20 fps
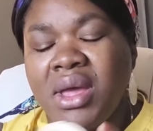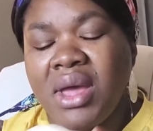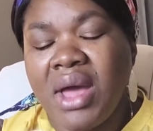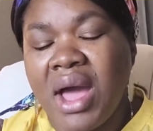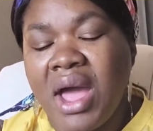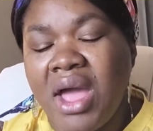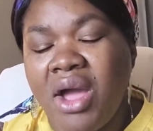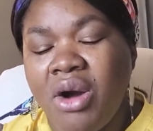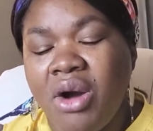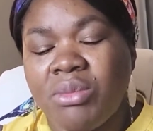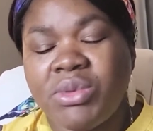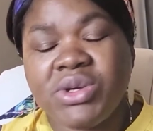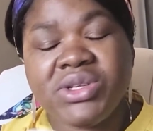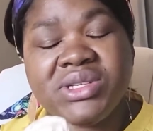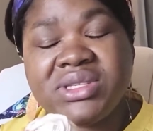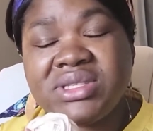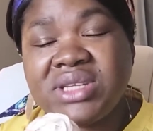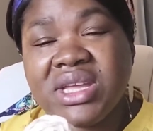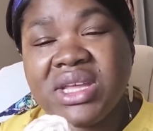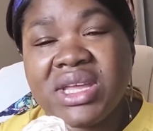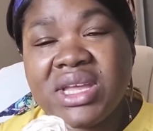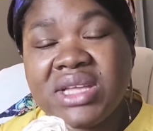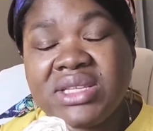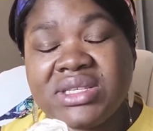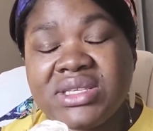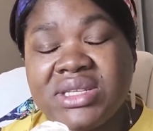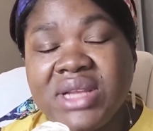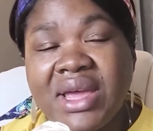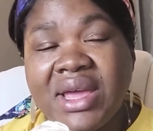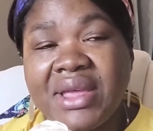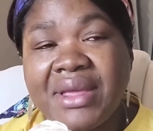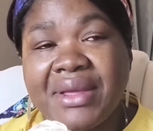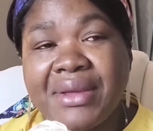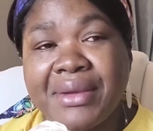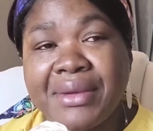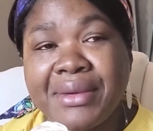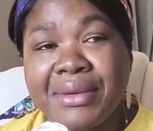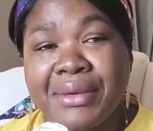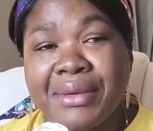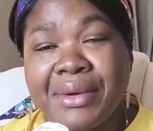I almost think it's like
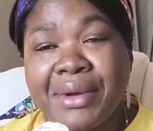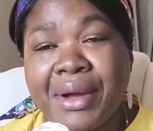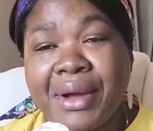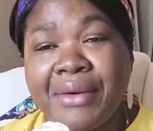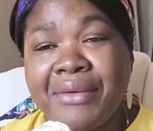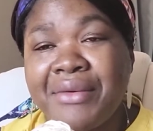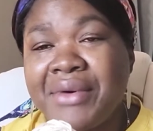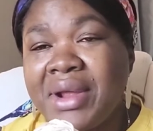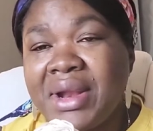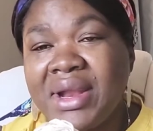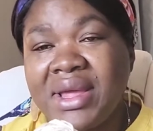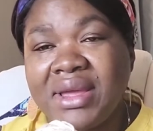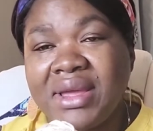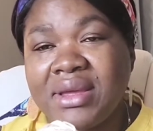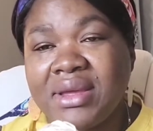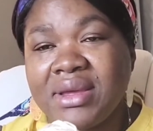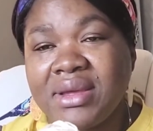acrylic